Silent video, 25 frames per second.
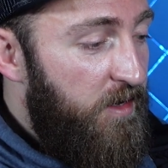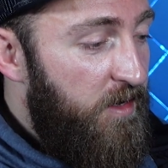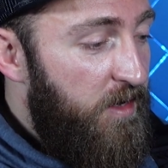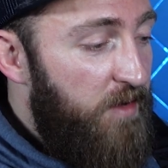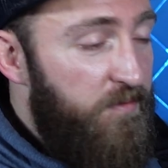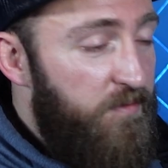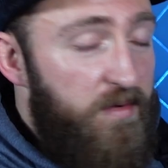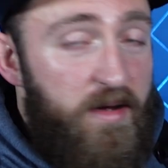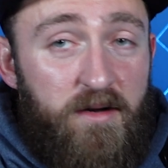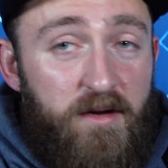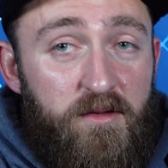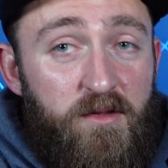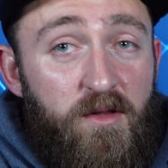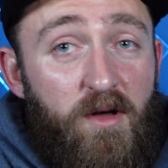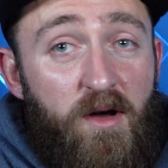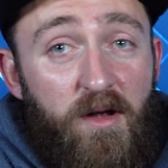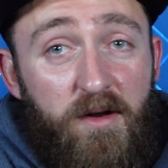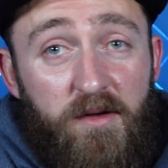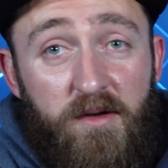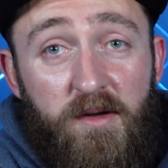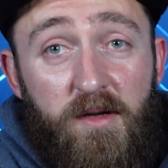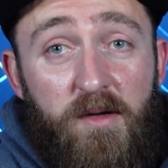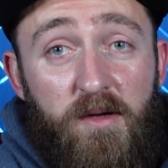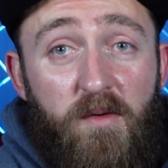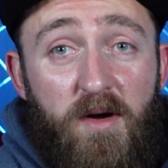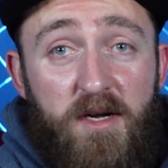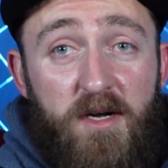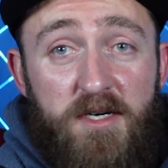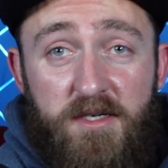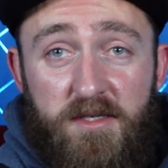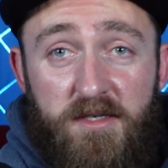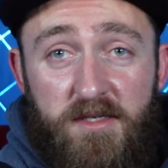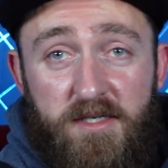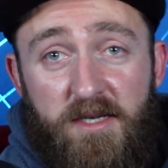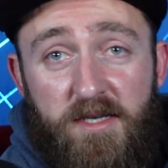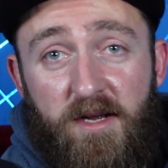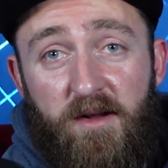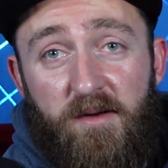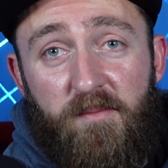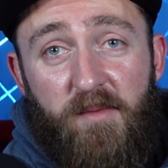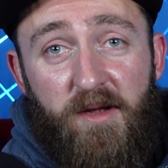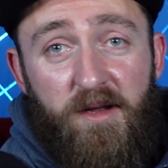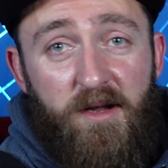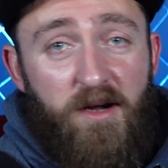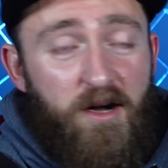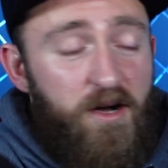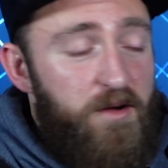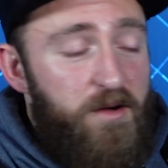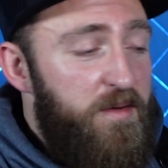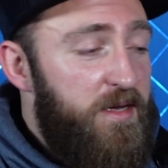I've had a lot of good questions down in my
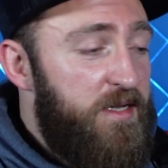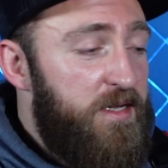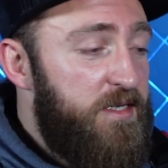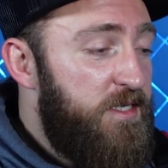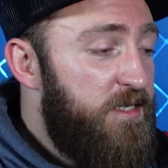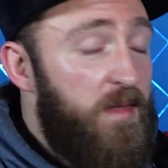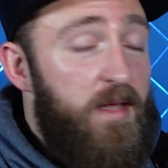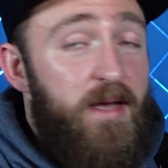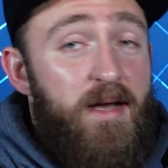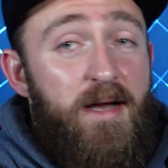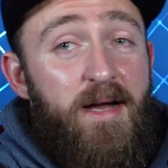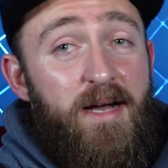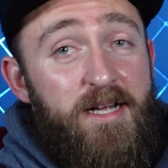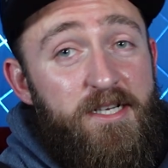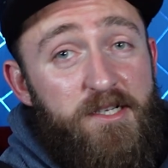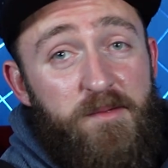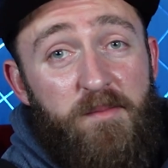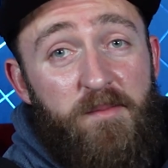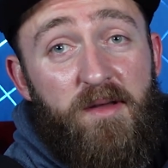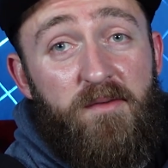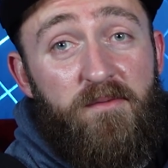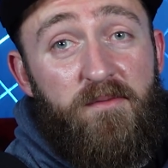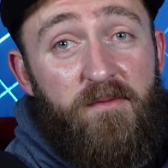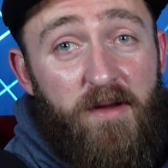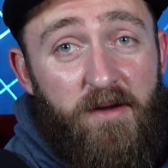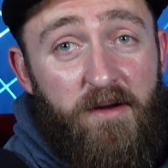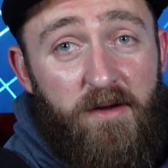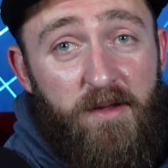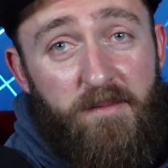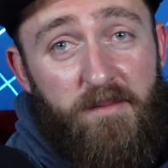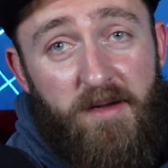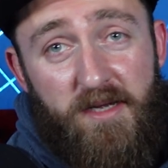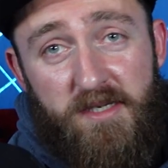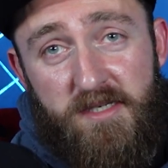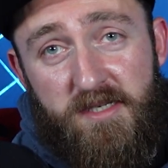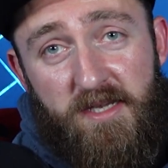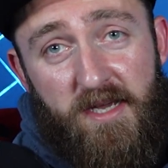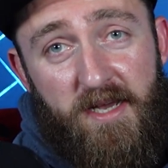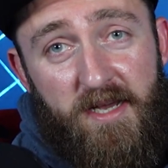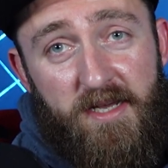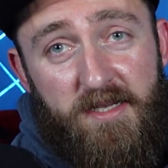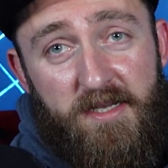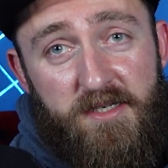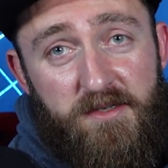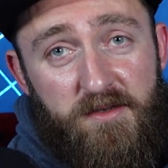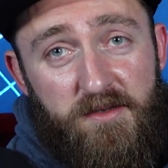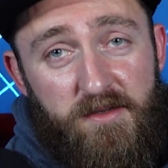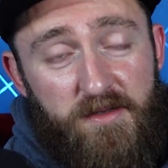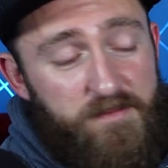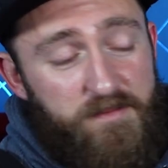comments. I do my very best to
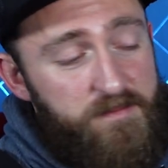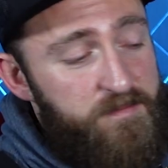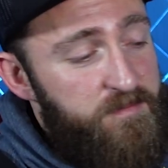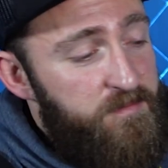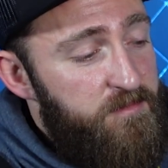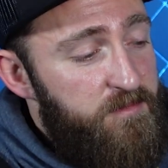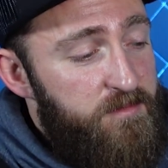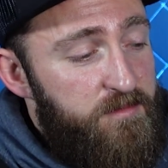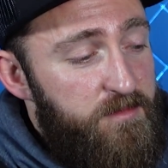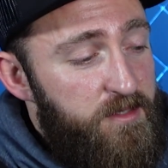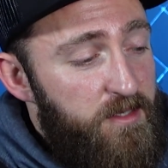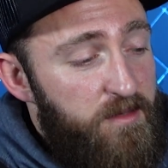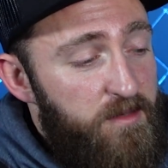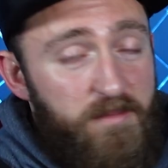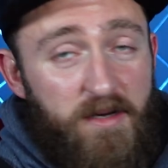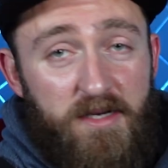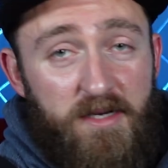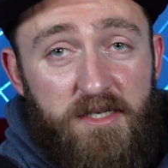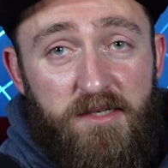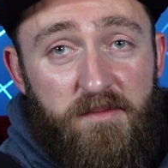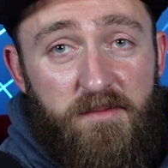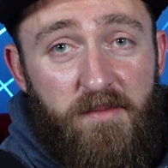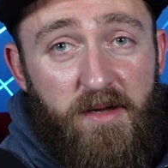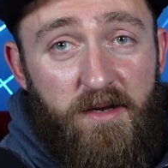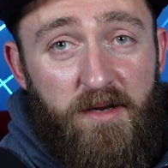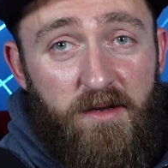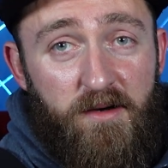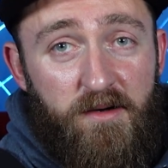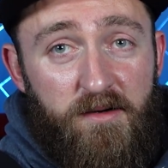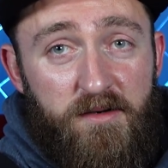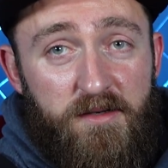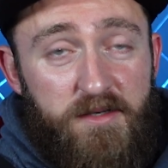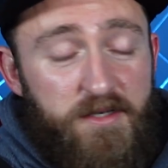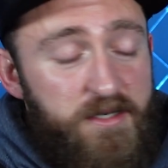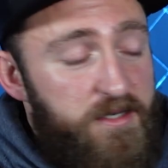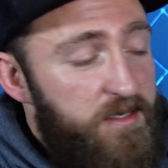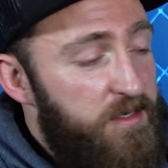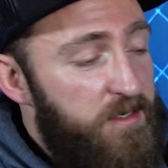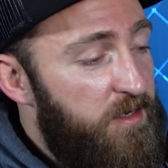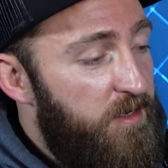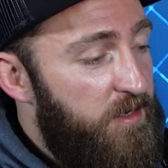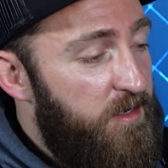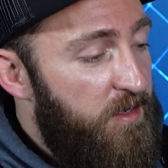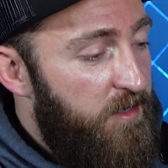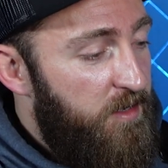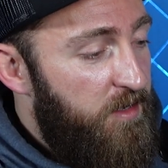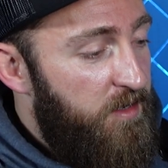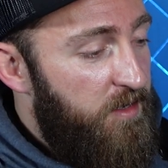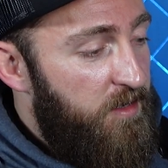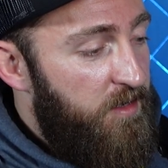answer them to the best of my knowledge.
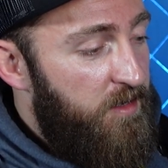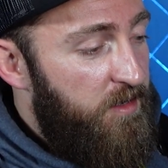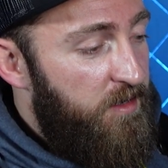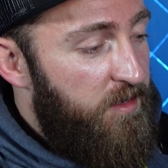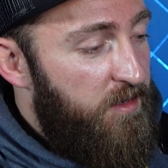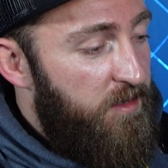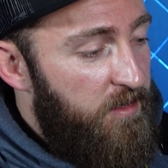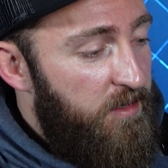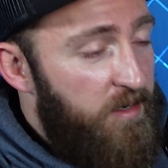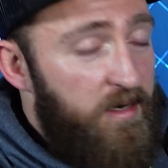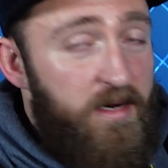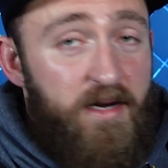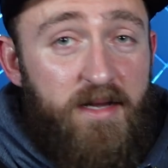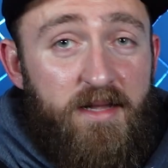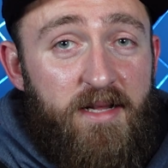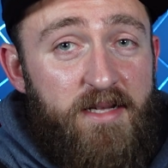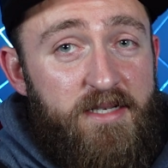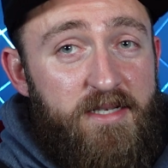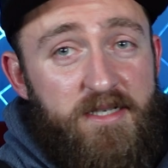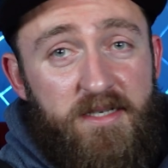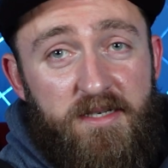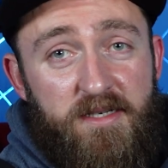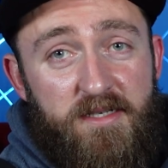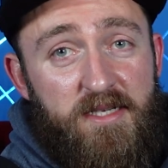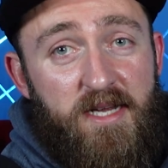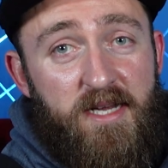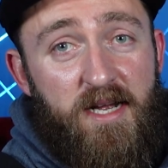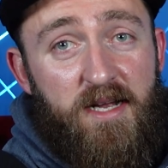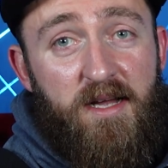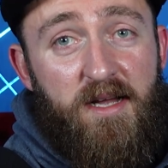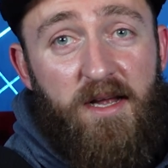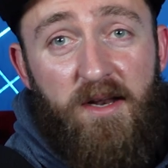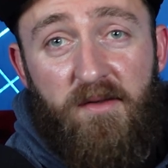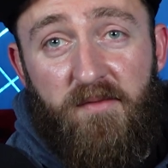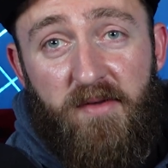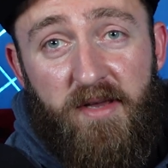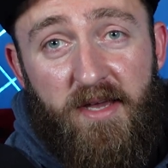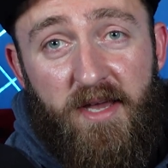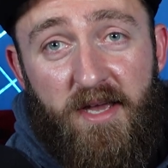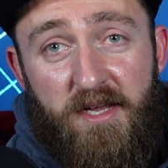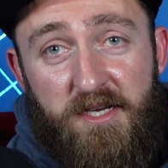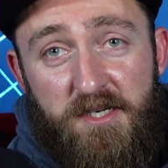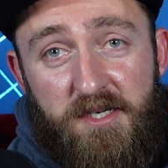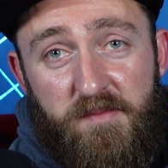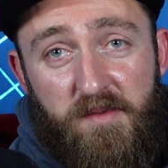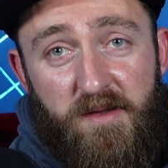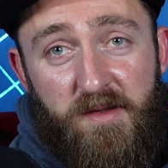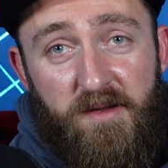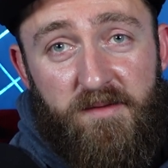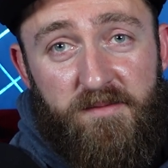And that's the exact kind of
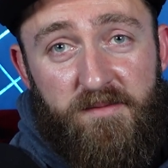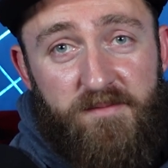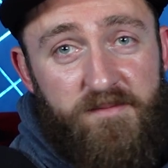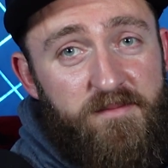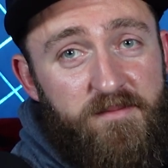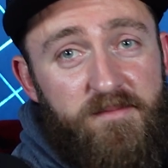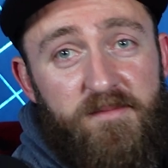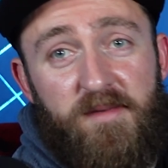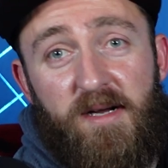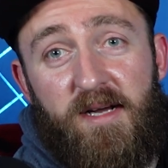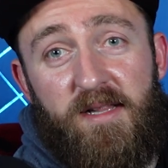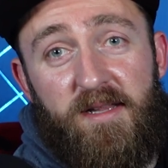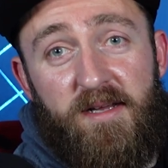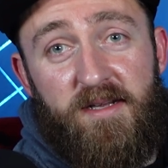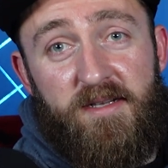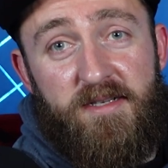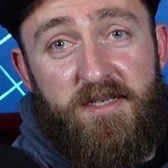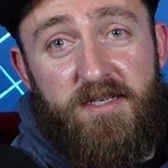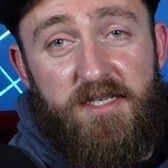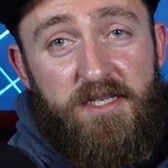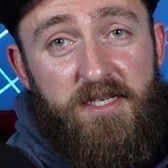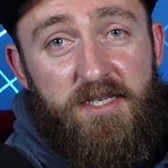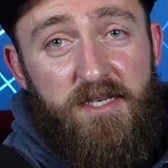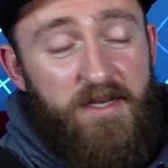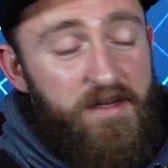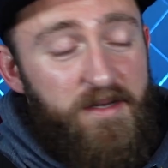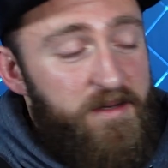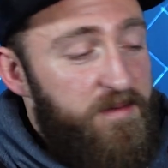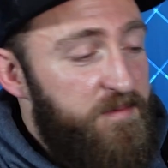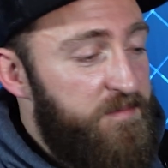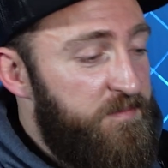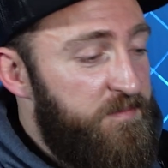engagement I like to see.